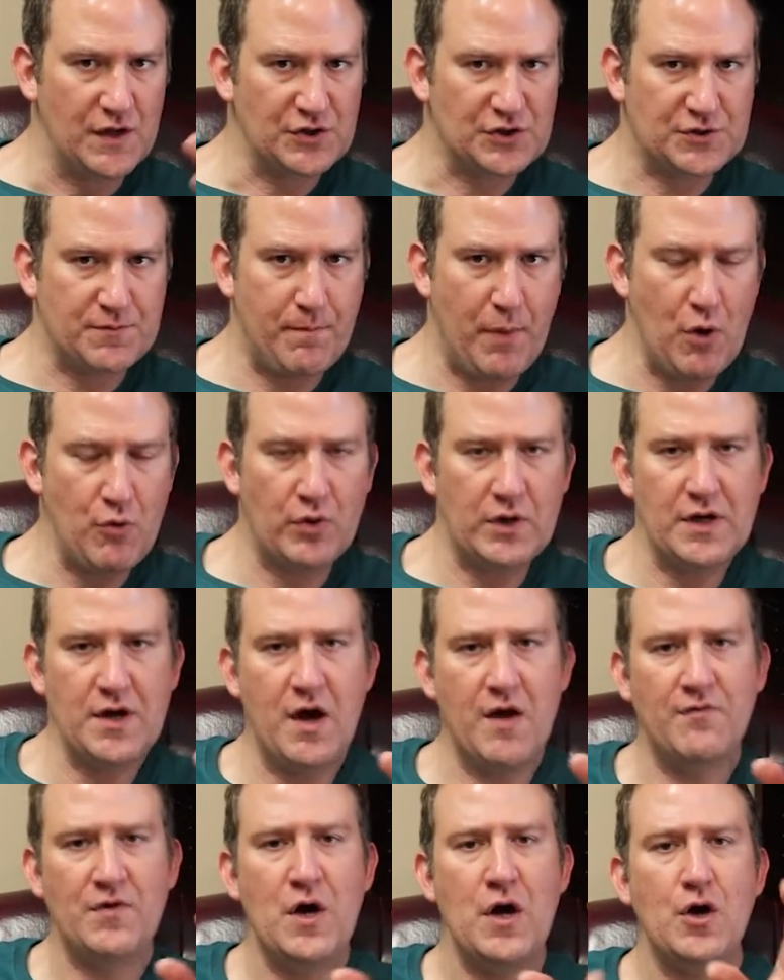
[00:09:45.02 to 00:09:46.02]
spoken
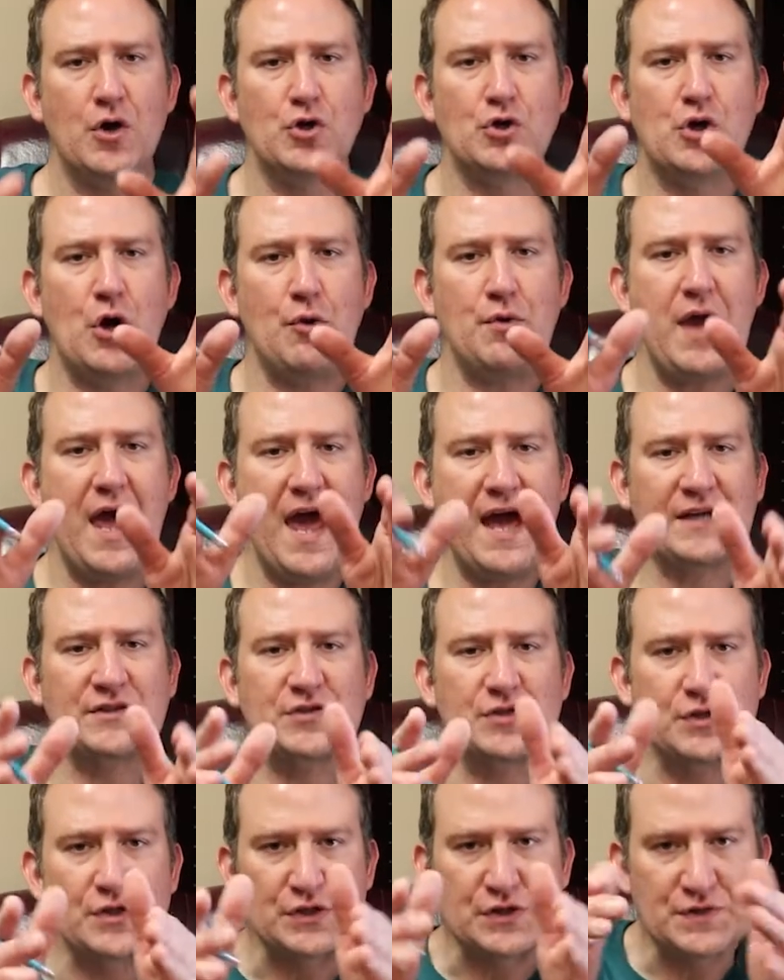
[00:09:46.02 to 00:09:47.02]
of. Go to
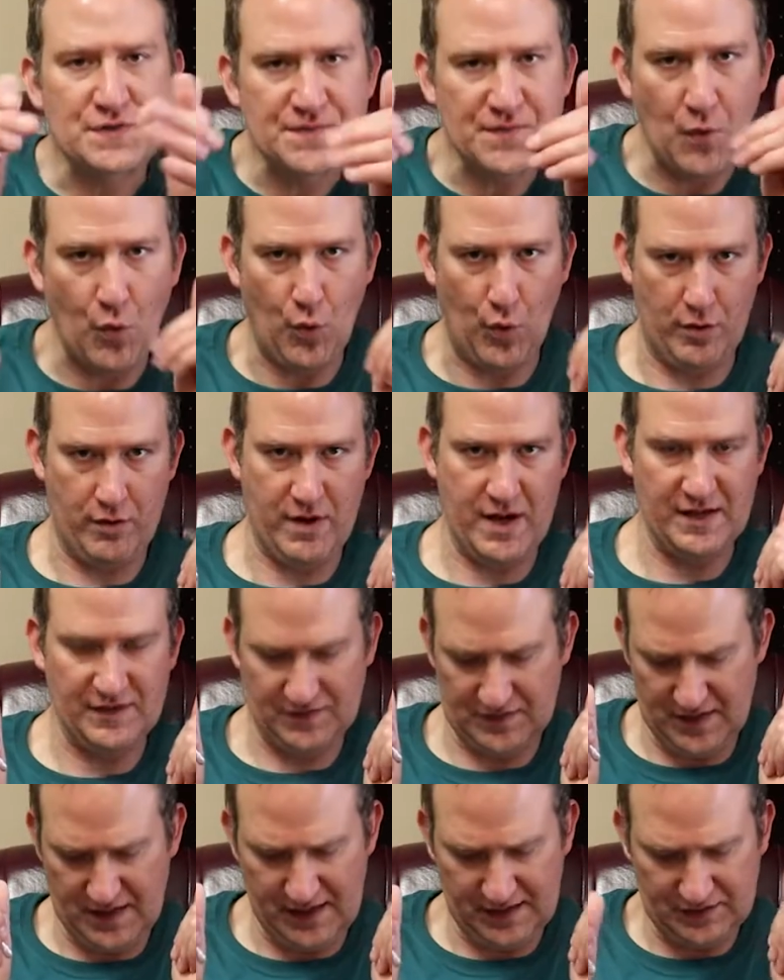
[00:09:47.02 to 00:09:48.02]
Exodus 4
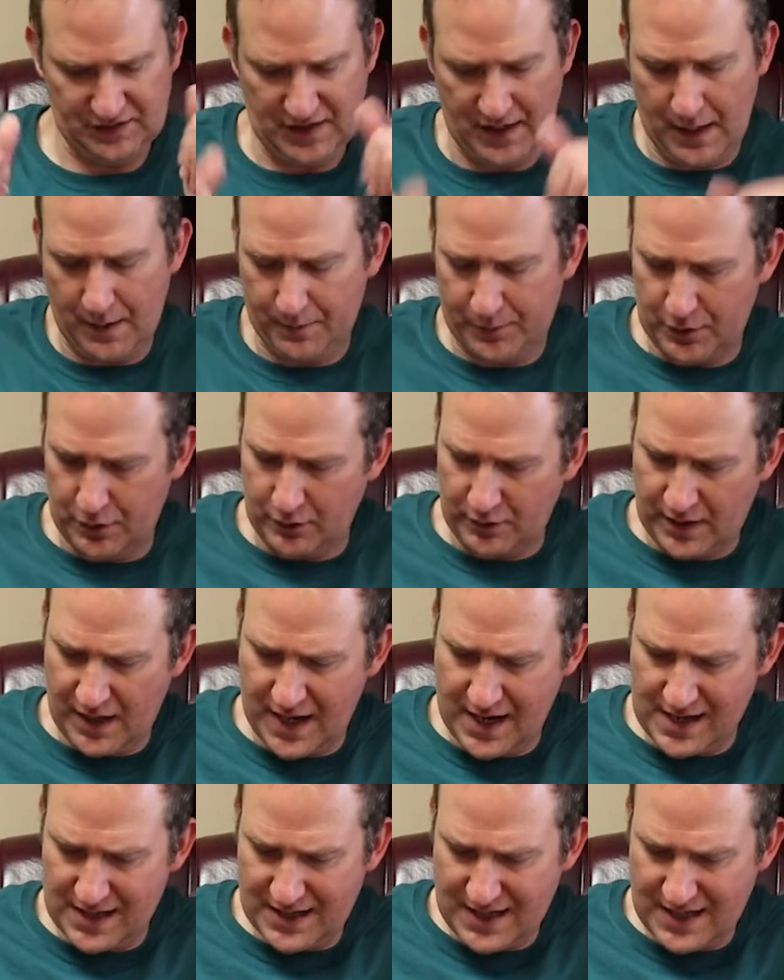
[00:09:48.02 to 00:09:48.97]
as an example, okay?